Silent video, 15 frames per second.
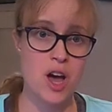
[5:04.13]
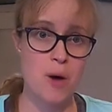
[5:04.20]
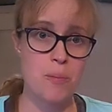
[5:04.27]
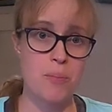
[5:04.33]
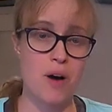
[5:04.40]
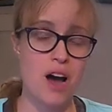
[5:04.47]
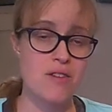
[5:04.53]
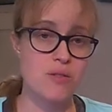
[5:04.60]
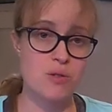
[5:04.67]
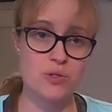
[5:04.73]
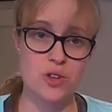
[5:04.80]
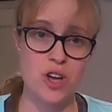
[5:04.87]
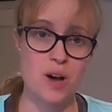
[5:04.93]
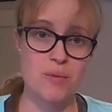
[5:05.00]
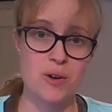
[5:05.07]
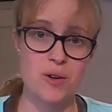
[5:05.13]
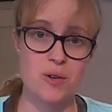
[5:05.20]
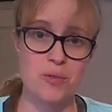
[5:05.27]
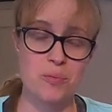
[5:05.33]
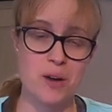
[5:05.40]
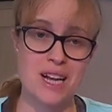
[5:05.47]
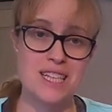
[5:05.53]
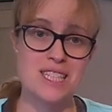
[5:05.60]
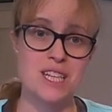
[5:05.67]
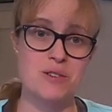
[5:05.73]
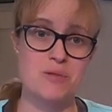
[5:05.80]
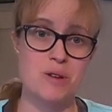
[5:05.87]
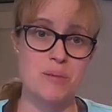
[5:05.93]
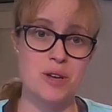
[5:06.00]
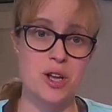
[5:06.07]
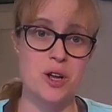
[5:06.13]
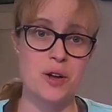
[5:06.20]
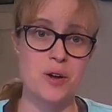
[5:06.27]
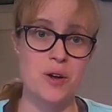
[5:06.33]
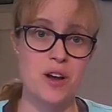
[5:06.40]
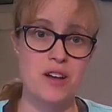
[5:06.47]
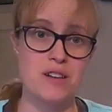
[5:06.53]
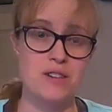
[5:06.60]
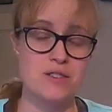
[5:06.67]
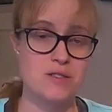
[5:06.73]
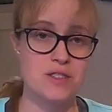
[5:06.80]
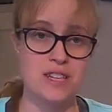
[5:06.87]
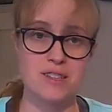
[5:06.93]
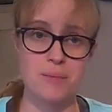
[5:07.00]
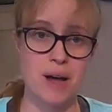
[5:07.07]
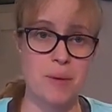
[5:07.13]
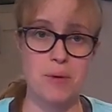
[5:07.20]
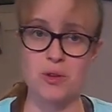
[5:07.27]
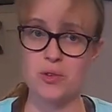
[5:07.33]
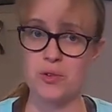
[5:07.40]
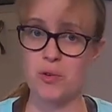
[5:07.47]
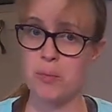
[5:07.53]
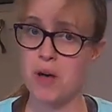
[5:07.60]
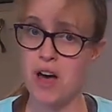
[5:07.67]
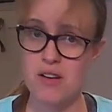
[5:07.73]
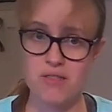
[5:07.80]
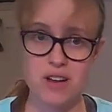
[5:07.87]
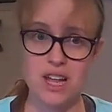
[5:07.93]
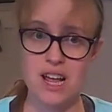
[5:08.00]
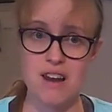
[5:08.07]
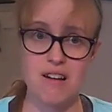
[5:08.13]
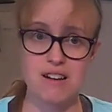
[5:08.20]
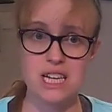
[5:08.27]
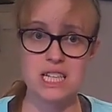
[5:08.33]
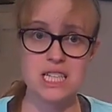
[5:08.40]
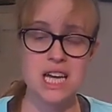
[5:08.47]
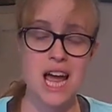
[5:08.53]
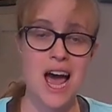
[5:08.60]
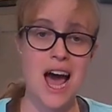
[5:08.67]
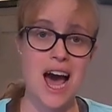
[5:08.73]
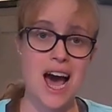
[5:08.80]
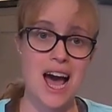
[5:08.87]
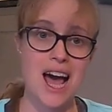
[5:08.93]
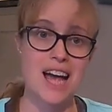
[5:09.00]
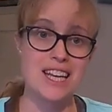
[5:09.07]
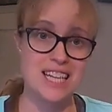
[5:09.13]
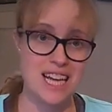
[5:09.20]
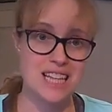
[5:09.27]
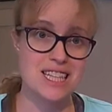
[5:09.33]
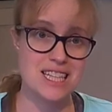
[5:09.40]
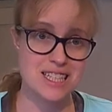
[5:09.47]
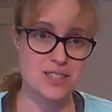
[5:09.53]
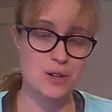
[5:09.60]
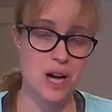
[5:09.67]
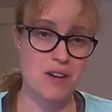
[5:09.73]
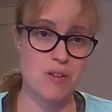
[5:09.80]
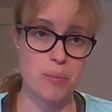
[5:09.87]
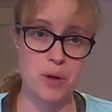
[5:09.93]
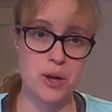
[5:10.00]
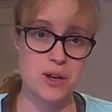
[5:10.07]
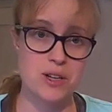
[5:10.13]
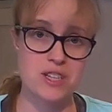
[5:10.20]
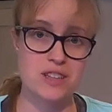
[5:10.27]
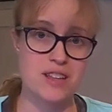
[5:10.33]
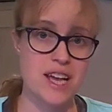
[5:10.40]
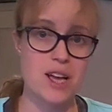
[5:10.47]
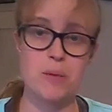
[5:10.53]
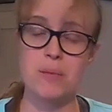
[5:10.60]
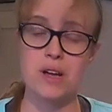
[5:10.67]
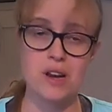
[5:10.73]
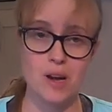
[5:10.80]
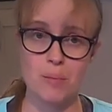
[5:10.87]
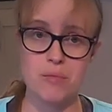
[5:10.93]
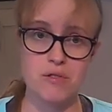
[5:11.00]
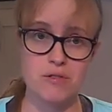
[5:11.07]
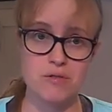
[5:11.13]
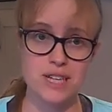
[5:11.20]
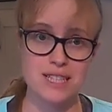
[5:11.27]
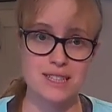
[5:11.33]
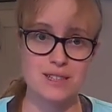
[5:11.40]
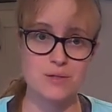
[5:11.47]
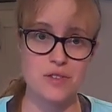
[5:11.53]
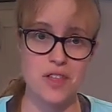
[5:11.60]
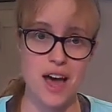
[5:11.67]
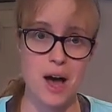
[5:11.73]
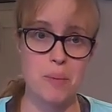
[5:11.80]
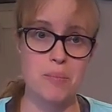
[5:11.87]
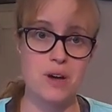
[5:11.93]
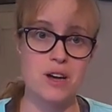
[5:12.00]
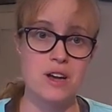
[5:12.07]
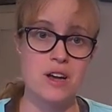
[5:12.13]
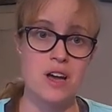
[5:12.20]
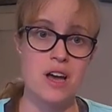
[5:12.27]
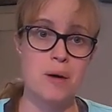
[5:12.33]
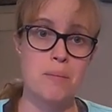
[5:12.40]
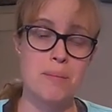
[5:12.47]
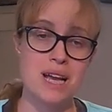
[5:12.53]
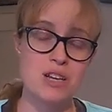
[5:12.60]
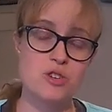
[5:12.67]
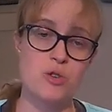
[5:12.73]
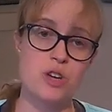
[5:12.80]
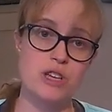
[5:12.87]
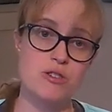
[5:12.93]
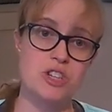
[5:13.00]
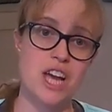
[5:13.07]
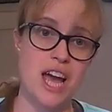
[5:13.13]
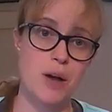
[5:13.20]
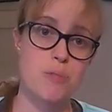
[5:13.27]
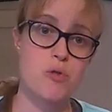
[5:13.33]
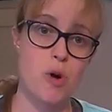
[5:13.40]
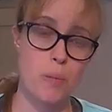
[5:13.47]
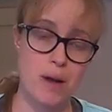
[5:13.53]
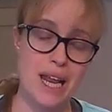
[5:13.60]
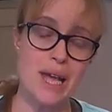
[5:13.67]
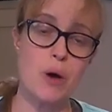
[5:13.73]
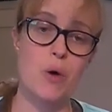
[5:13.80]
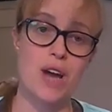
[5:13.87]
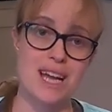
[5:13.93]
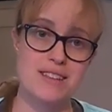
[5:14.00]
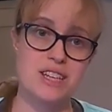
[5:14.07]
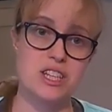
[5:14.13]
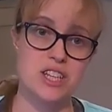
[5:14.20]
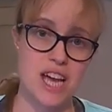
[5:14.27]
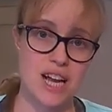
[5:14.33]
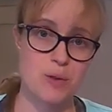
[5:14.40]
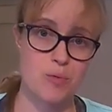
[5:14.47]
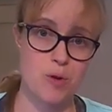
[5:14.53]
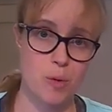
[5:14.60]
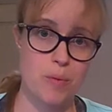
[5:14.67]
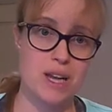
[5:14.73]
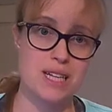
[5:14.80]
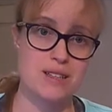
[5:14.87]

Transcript: But I've also come across plenty of women whose six-pack muscles are perfectly aligned, and yet they still have a pooch, and there can be a number of reasons for that. But make sure you check properly or get it checked properly.